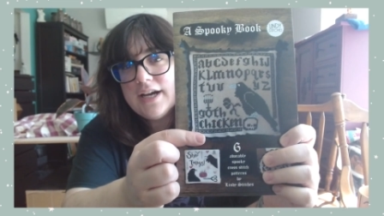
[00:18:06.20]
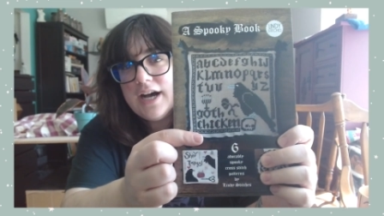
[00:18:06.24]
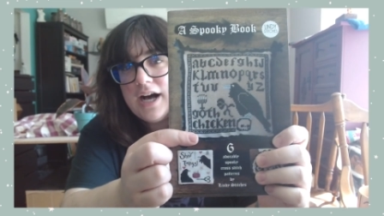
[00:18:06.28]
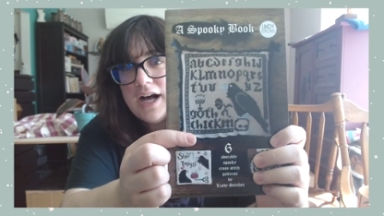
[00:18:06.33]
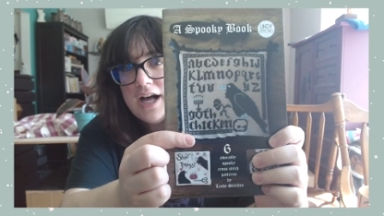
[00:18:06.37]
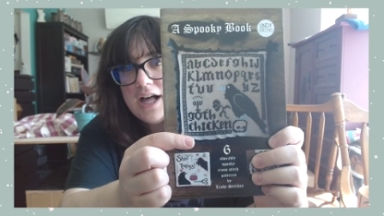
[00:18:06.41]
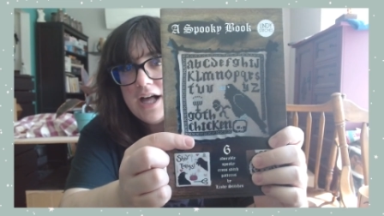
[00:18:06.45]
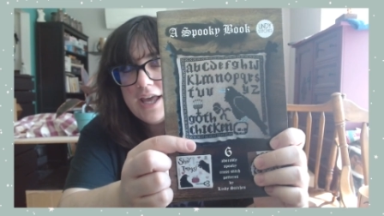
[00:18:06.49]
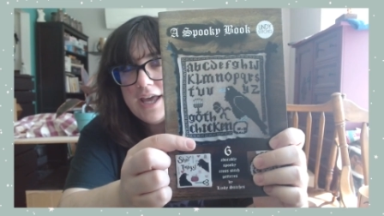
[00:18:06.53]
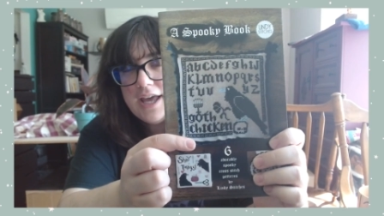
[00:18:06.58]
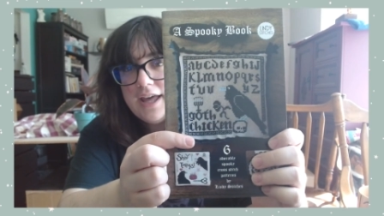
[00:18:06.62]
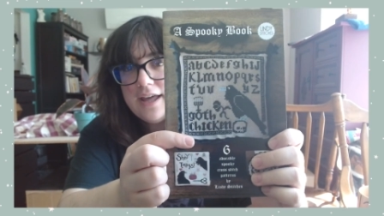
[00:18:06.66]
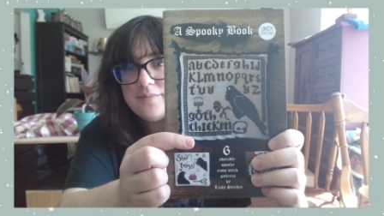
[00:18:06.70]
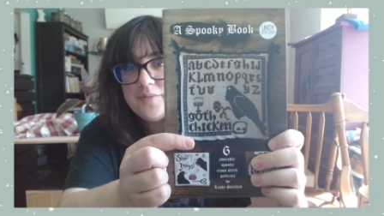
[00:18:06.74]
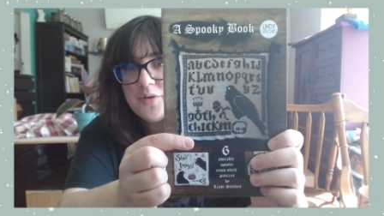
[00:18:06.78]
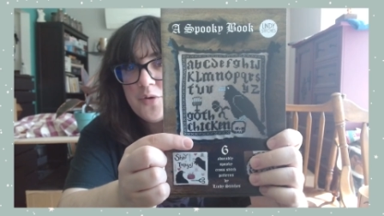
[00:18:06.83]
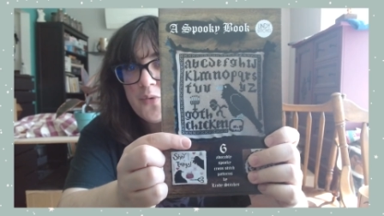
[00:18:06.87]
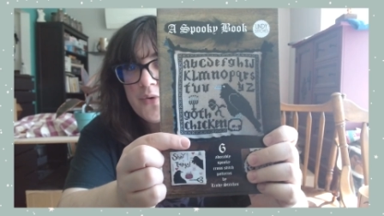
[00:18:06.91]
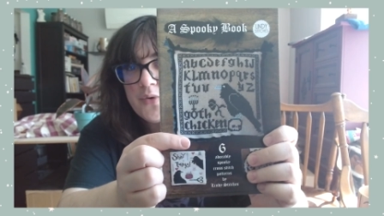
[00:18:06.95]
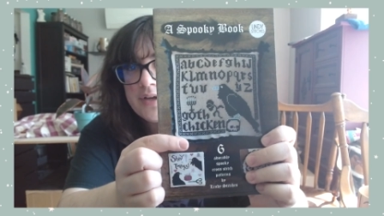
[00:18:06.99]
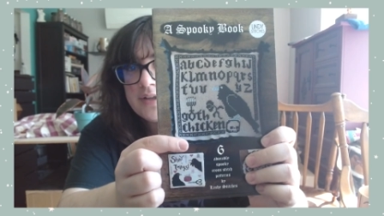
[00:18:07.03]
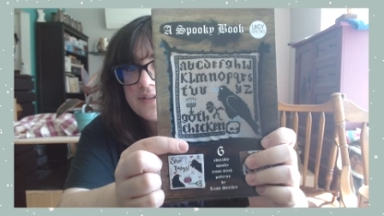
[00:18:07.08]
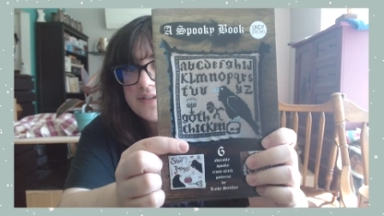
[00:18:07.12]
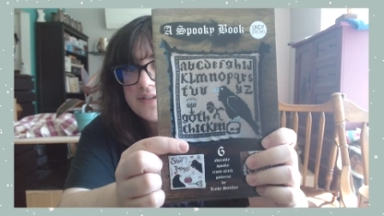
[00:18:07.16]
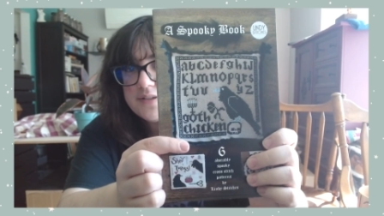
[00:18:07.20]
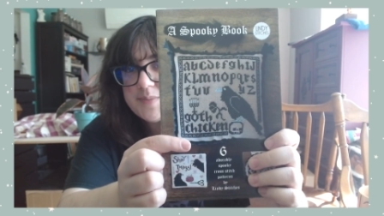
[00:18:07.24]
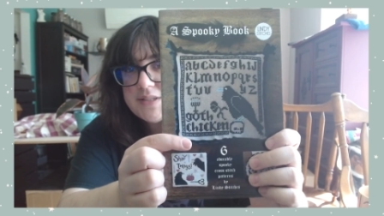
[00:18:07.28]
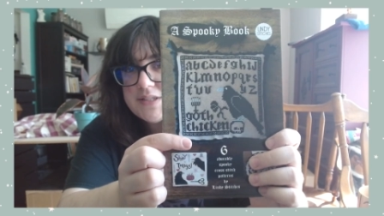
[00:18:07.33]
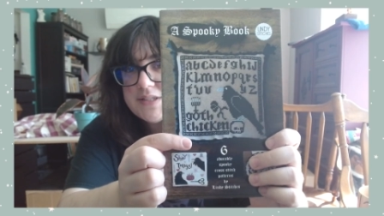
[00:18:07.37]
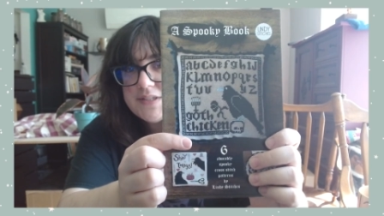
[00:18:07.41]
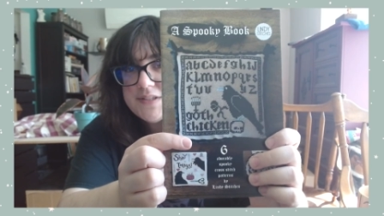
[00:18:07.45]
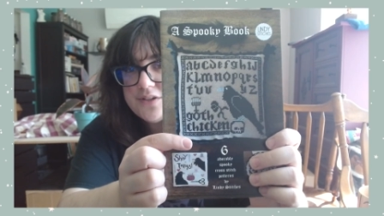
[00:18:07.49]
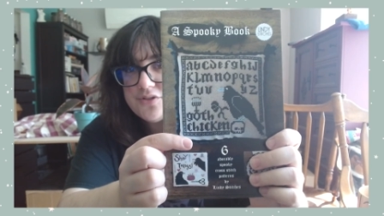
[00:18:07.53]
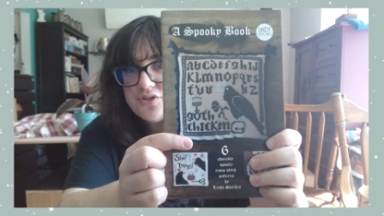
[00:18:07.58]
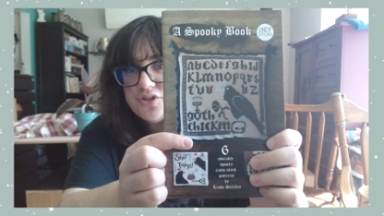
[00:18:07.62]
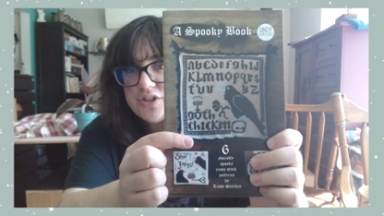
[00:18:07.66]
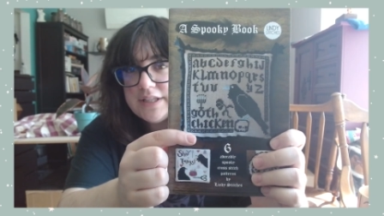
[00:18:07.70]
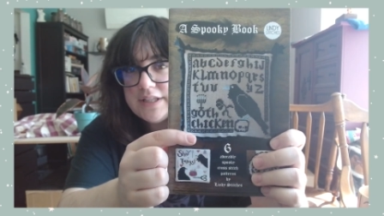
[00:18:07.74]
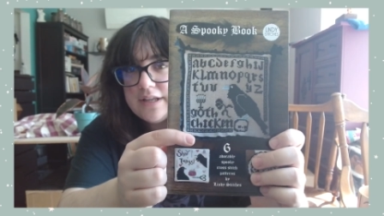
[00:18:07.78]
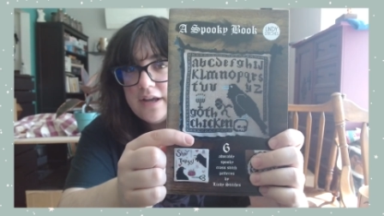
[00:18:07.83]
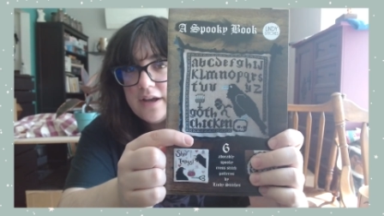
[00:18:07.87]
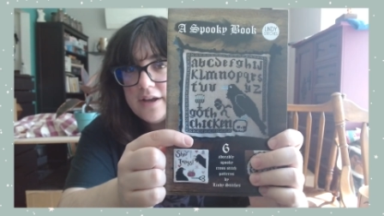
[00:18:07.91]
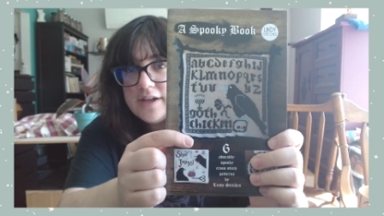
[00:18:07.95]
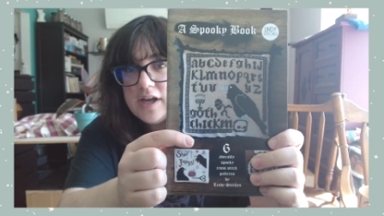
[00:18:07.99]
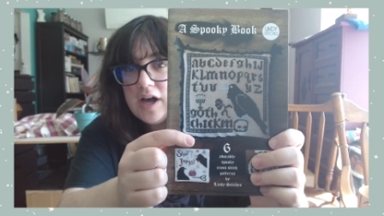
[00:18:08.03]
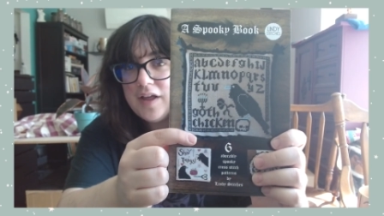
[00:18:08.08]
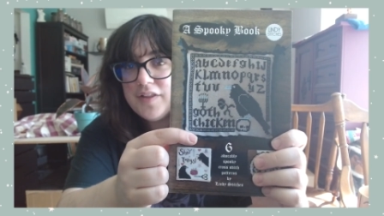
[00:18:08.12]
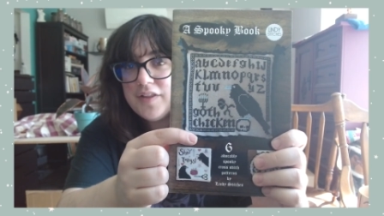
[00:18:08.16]
I am going to be stitching
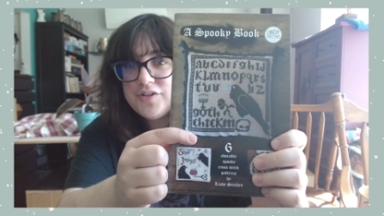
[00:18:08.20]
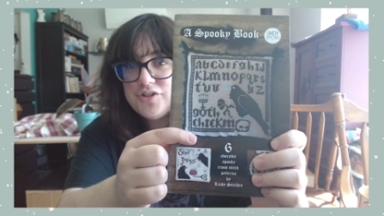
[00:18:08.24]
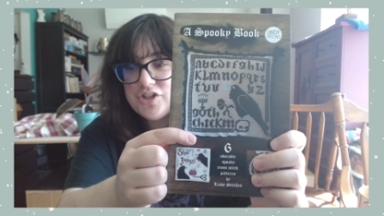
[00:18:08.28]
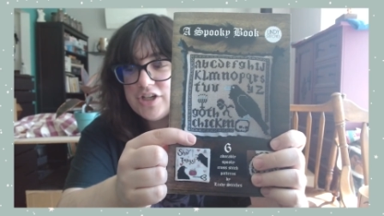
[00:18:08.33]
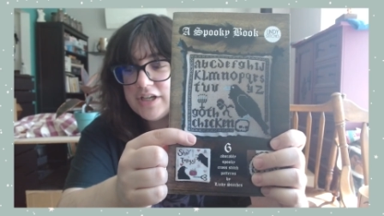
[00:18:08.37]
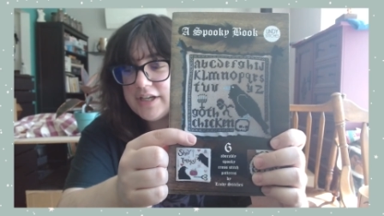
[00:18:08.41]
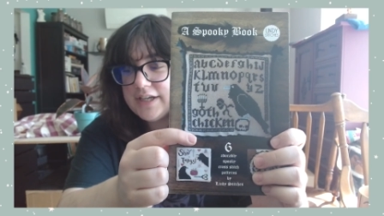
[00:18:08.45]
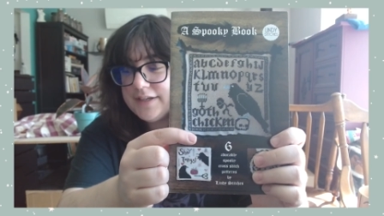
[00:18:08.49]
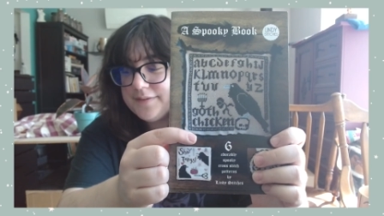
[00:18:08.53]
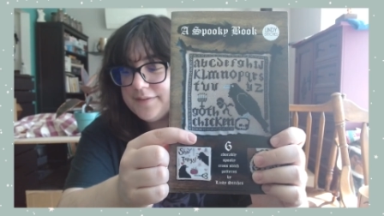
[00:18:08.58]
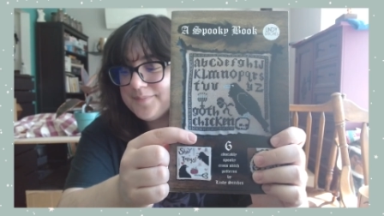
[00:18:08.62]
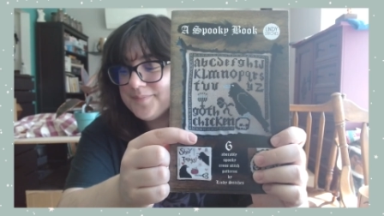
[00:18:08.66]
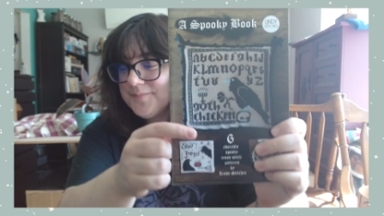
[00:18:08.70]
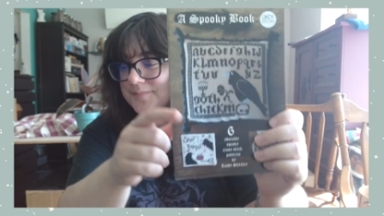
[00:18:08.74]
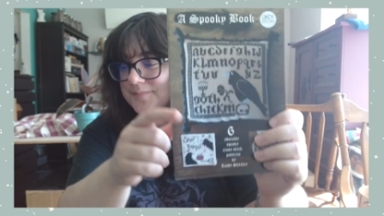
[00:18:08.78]
Goth Chicken.